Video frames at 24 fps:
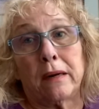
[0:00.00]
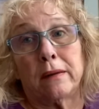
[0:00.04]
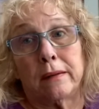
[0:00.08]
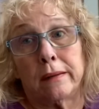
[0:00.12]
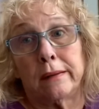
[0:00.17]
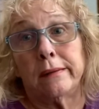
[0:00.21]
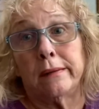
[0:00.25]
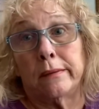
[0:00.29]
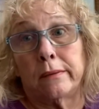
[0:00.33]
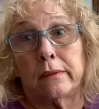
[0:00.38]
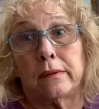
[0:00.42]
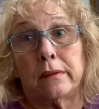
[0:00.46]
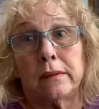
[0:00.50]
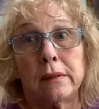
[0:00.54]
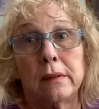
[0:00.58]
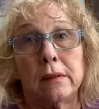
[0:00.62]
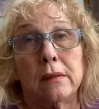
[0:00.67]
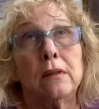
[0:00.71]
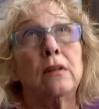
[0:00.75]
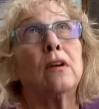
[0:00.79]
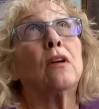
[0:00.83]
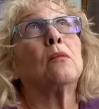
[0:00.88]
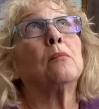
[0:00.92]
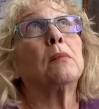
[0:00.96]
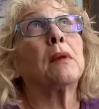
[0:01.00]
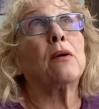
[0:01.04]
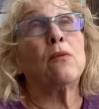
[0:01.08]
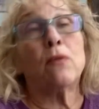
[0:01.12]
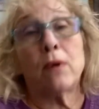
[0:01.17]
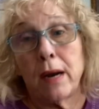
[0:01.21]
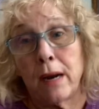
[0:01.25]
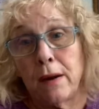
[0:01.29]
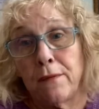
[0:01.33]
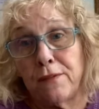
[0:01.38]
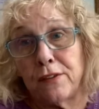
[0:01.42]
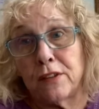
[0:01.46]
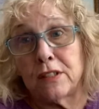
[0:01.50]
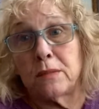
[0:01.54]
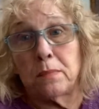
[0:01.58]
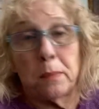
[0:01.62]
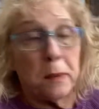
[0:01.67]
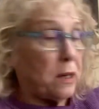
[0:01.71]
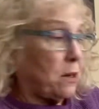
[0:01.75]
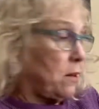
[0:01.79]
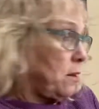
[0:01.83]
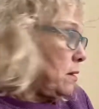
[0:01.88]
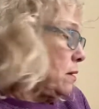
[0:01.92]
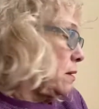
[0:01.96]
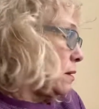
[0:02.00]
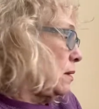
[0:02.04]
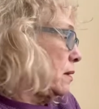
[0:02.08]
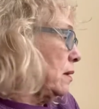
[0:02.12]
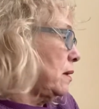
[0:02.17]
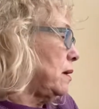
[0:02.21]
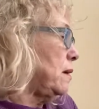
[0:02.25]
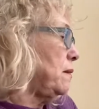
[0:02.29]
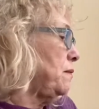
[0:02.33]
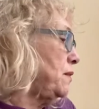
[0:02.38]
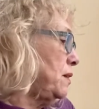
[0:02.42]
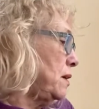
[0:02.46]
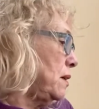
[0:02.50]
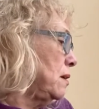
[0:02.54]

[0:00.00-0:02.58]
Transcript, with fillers: than the, no, my right foot's bigger than the left.